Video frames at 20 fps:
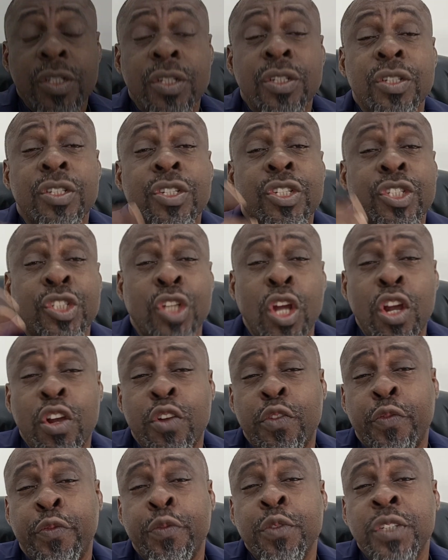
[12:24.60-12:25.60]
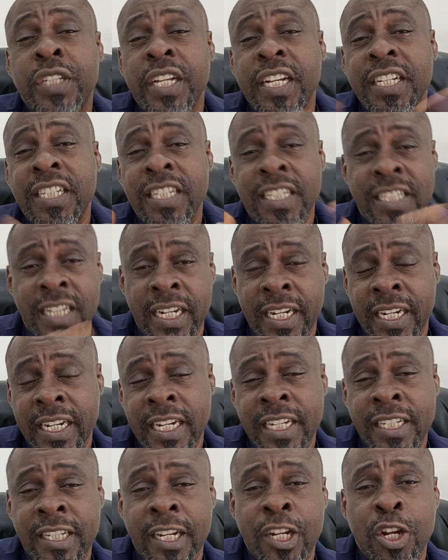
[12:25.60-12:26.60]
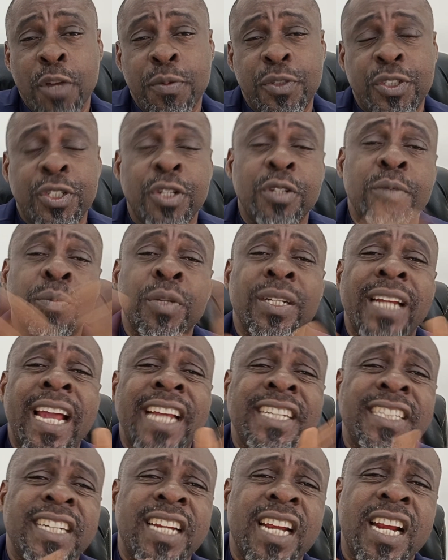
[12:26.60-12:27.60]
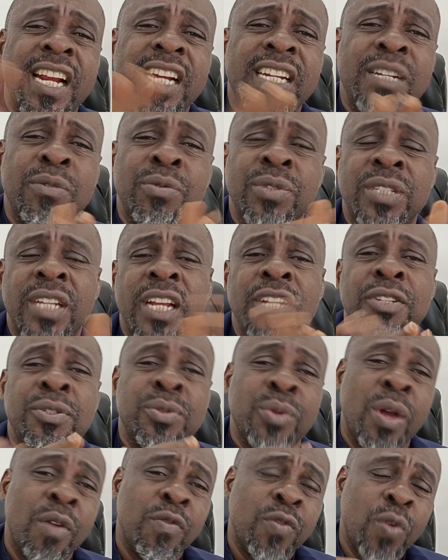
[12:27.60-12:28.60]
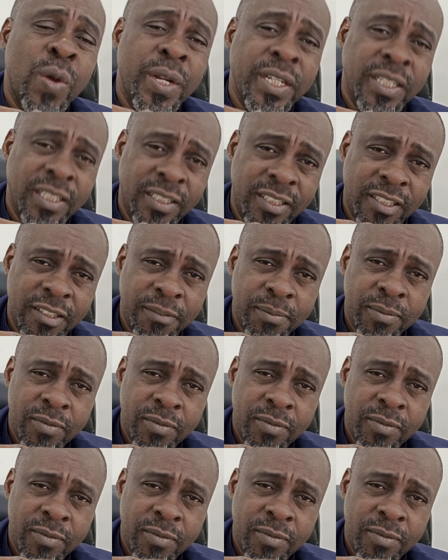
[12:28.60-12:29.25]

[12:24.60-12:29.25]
Stock footage is an option, but I generally would tell you to avoid it.